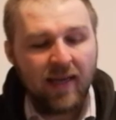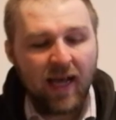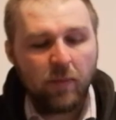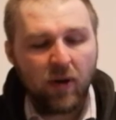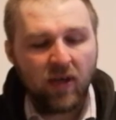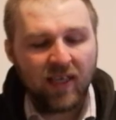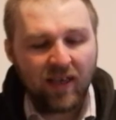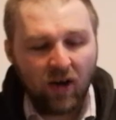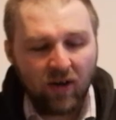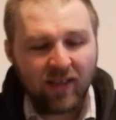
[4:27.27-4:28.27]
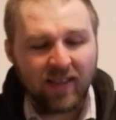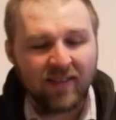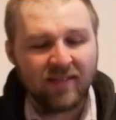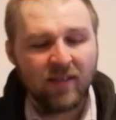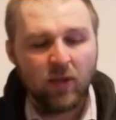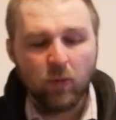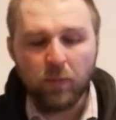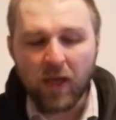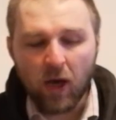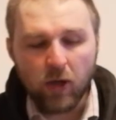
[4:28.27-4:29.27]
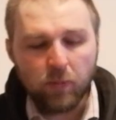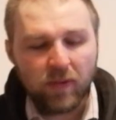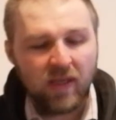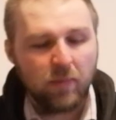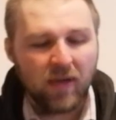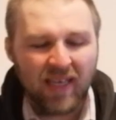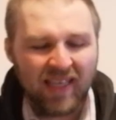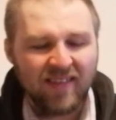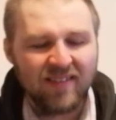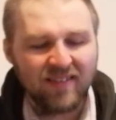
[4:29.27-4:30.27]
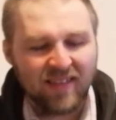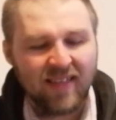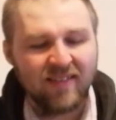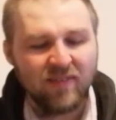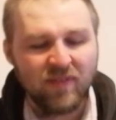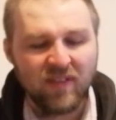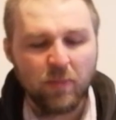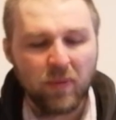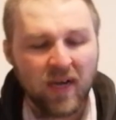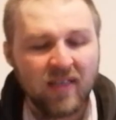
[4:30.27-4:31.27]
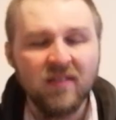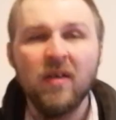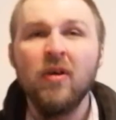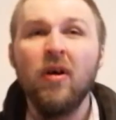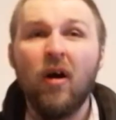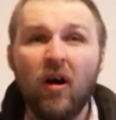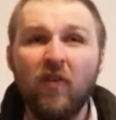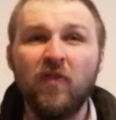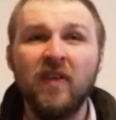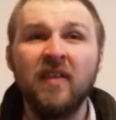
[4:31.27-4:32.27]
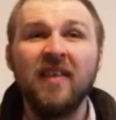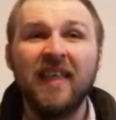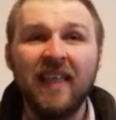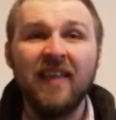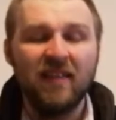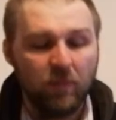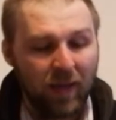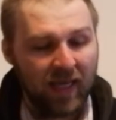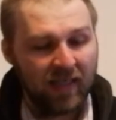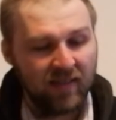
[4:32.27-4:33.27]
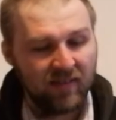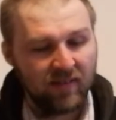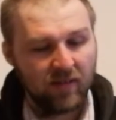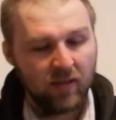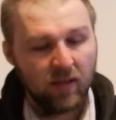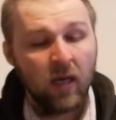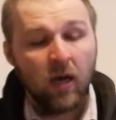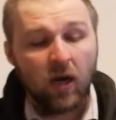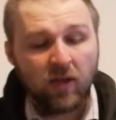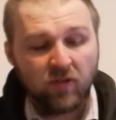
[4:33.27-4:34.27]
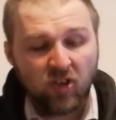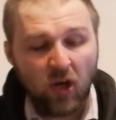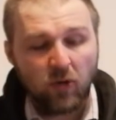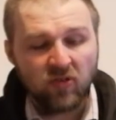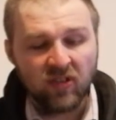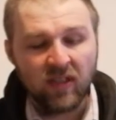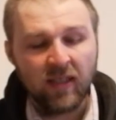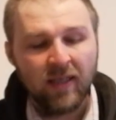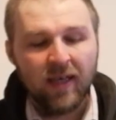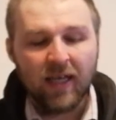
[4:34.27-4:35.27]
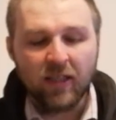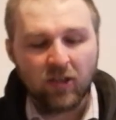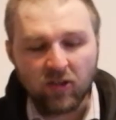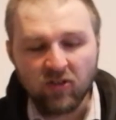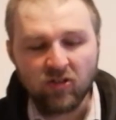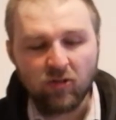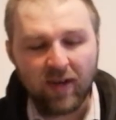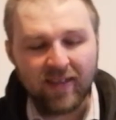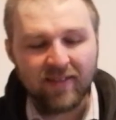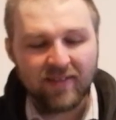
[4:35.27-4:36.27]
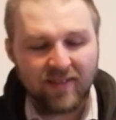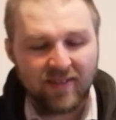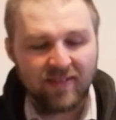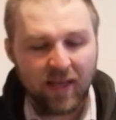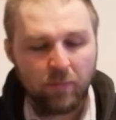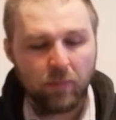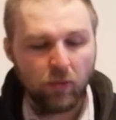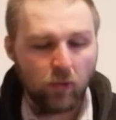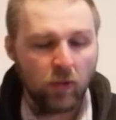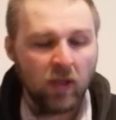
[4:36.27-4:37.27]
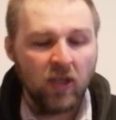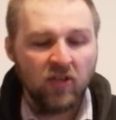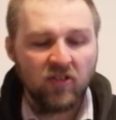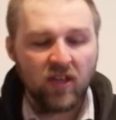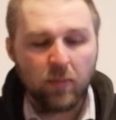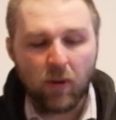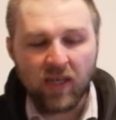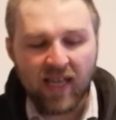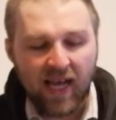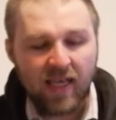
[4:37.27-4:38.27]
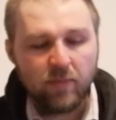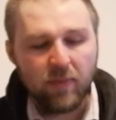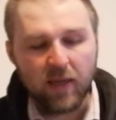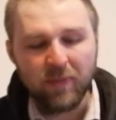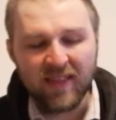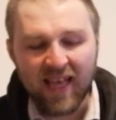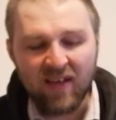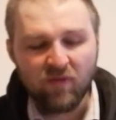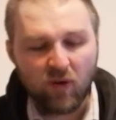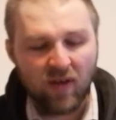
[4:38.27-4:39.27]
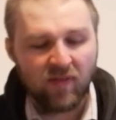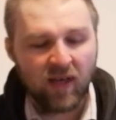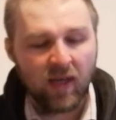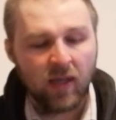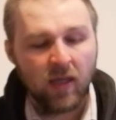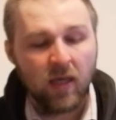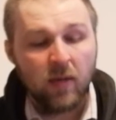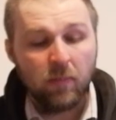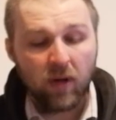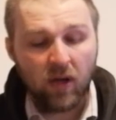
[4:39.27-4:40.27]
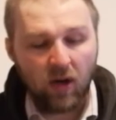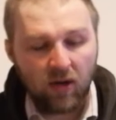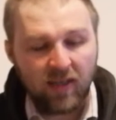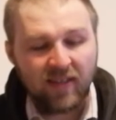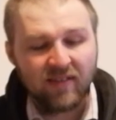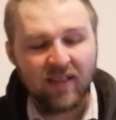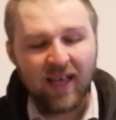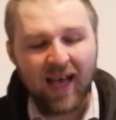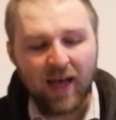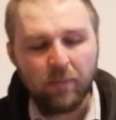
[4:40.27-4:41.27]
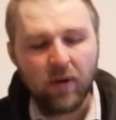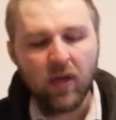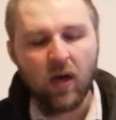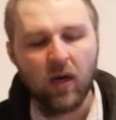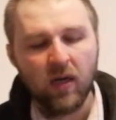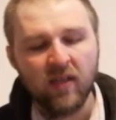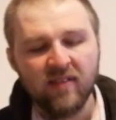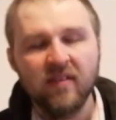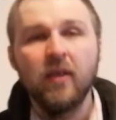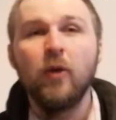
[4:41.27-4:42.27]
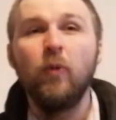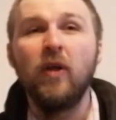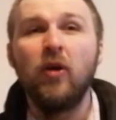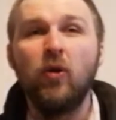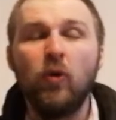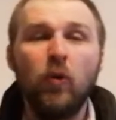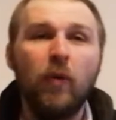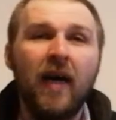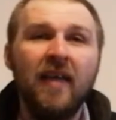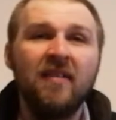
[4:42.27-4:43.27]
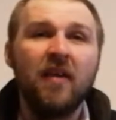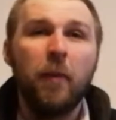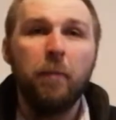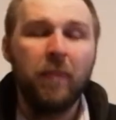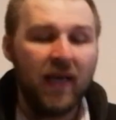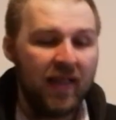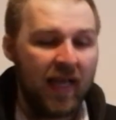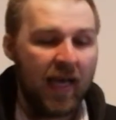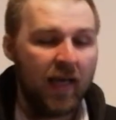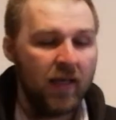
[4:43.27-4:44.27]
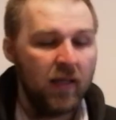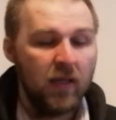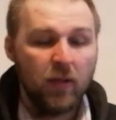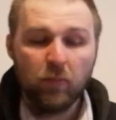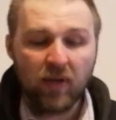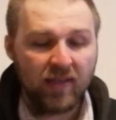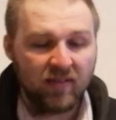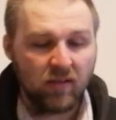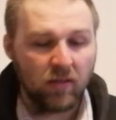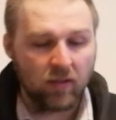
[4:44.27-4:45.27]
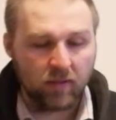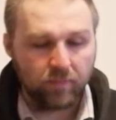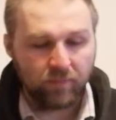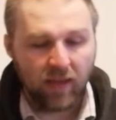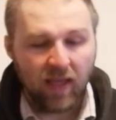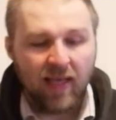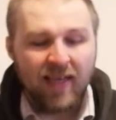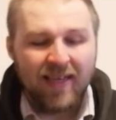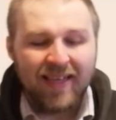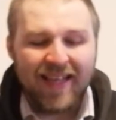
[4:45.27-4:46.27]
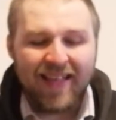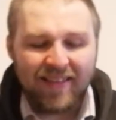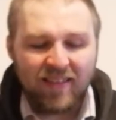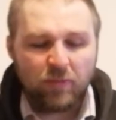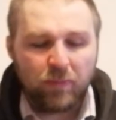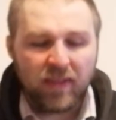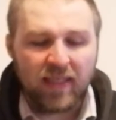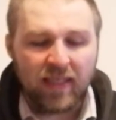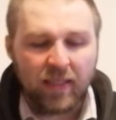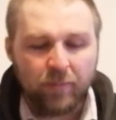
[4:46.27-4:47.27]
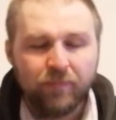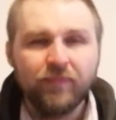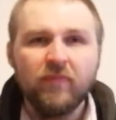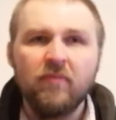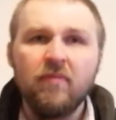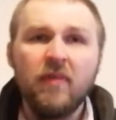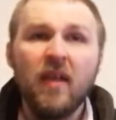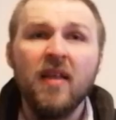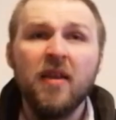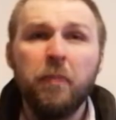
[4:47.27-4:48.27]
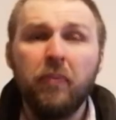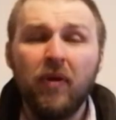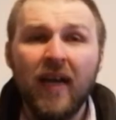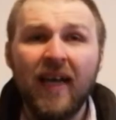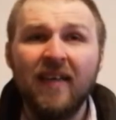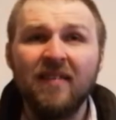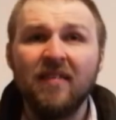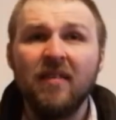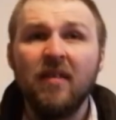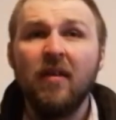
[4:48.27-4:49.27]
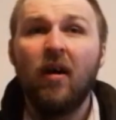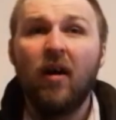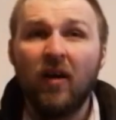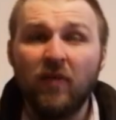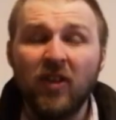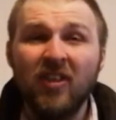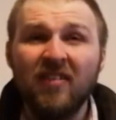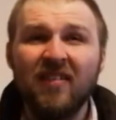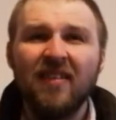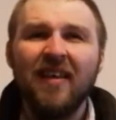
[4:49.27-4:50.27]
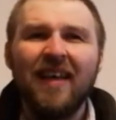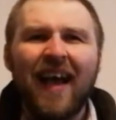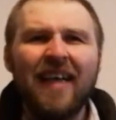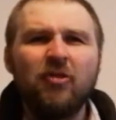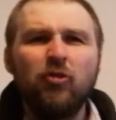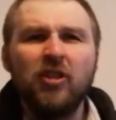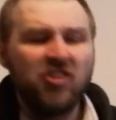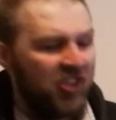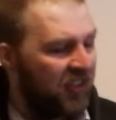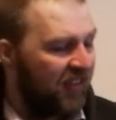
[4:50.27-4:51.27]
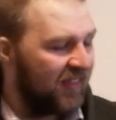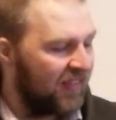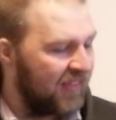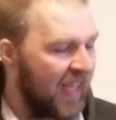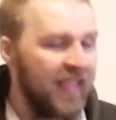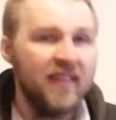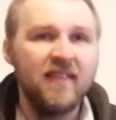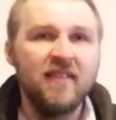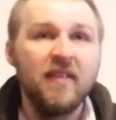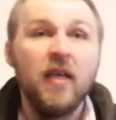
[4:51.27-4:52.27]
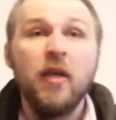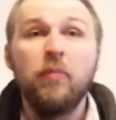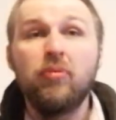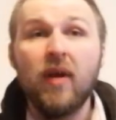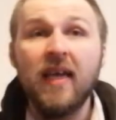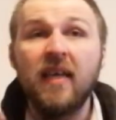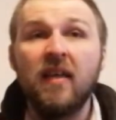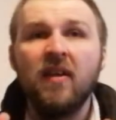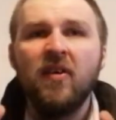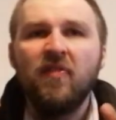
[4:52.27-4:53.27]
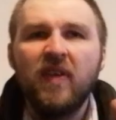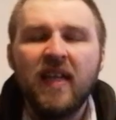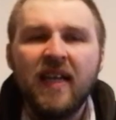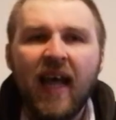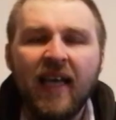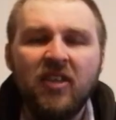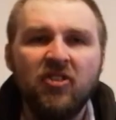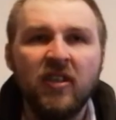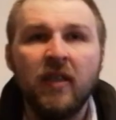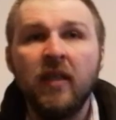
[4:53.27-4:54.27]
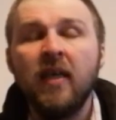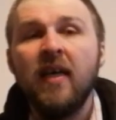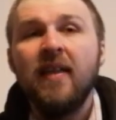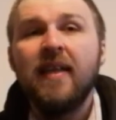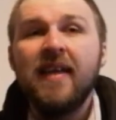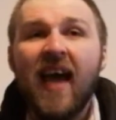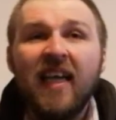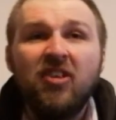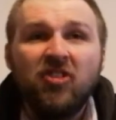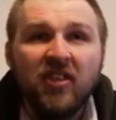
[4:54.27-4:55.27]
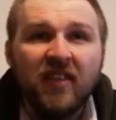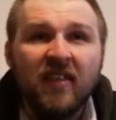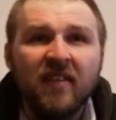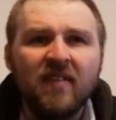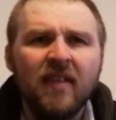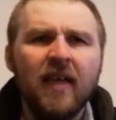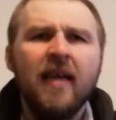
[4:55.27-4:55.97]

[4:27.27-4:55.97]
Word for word: Now my eyes will be open and my ears attentive to the prayers offered in this place. I have chosen and consecrated this temple so that my name may be there forever. My eyes and my heart will always be there. Praise God. Let these be the prayers of us as Christians, as saints, praying for the nation, the nations.